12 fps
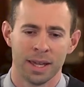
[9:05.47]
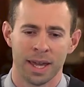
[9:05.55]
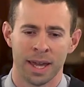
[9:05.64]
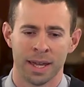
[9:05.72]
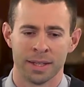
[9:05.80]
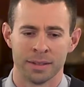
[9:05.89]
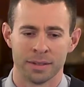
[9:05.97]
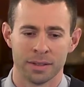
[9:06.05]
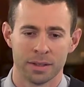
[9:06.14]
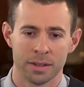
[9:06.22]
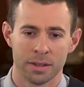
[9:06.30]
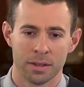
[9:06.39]
And
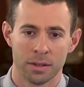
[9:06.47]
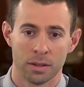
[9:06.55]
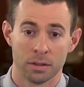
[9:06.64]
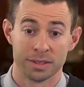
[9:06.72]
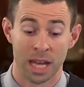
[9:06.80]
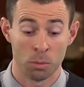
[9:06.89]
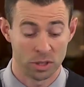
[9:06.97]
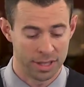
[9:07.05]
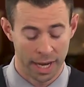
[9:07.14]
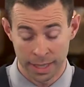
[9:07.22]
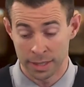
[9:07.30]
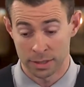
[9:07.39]

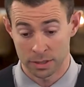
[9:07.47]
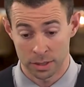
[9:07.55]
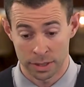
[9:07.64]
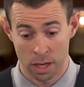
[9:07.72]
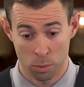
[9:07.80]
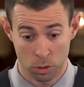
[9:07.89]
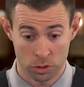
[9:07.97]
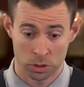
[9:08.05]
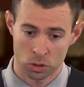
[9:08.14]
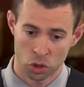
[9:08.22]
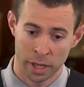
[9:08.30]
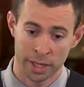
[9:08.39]
simultaneously, our
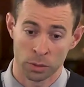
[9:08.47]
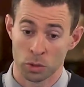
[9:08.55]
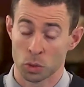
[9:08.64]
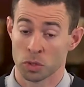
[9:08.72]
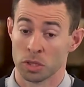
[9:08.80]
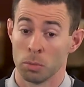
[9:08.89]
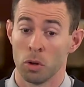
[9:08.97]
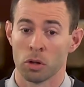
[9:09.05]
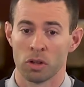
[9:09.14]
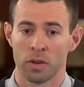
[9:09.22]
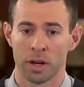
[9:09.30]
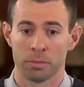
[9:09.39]
personal training, which was the
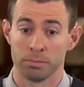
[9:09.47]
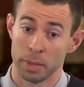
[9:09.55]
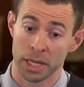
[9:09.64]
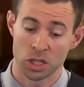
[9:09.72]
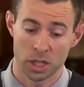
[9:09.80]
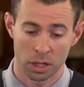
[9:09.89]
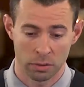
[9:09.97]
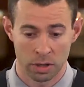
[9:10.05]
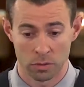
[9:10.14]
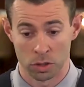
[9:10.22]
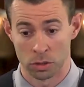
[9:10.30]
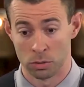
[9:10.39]
bulk of our paycheck
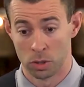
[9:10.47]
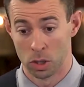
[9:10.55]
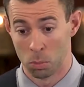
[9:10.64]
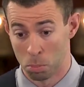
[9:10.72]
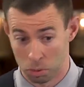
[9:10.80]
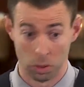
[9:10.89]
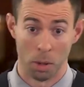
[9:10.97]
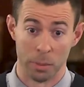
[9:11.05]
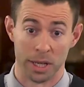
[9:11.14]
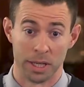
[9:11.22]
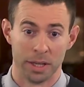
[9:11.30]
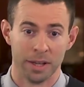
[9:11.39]
revenue,
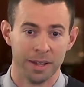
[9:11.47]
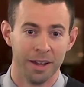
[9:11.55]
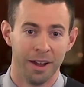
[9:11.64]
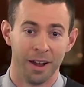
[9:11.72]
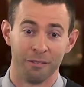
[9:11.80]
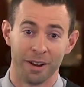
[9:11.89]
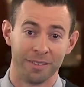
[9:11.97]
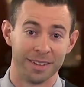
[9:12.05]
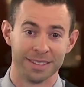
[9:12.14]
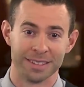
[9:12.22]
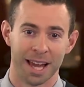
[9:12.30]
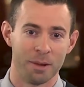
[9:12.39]
plummeted around
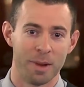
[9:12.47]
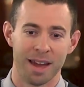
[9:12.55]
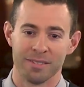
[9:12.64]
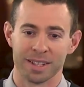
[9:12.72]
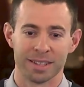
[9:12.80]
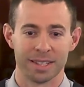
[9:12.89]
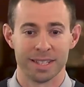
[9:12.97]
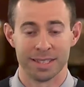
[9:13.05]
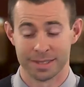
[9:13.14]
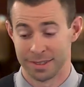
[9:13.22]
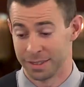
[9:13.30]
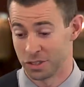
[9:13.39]
the time having a
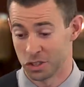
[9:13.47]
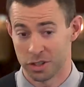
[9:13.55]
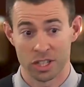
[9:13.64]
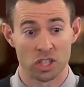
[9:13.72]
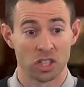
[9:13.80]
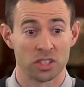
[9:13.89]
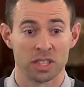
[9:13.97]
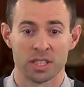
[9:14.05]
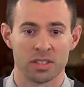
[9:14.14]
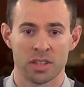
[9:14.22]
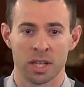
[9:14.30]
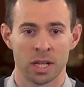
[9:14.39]
lease and then stretching
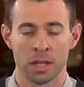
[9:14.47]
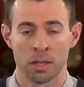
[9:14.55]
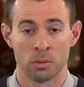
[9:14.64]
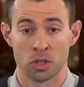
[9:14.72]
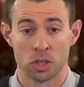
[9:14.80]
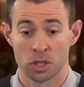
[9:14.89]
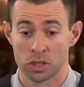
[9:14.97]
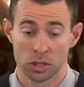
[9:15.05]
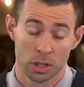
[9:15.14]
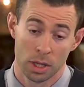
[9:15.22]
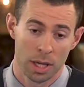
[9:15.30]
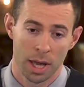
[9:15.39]
since then. And it was
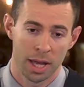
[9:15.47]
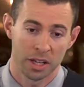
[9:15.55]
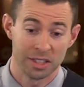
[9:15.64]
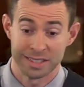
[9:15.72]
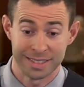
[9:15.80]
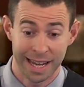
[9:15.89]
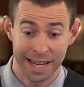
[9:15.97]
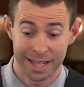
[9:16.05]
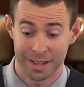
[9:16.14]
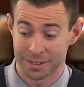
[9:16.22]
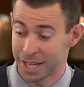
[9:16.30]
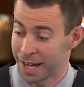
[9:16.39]
just, I couldn't stand
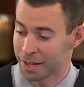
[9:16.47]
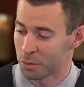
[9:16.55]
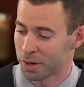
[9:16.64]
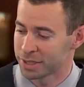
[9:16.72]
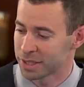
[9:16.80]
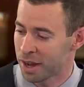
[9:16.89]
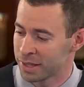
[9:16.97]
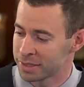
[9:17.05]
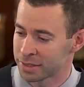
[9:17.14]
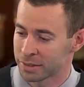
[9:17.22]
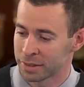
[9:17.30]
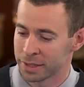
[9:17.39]
how tight it was
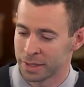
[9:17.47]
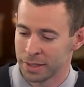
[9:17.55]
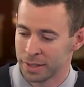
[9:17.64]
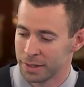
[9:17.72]
constantly.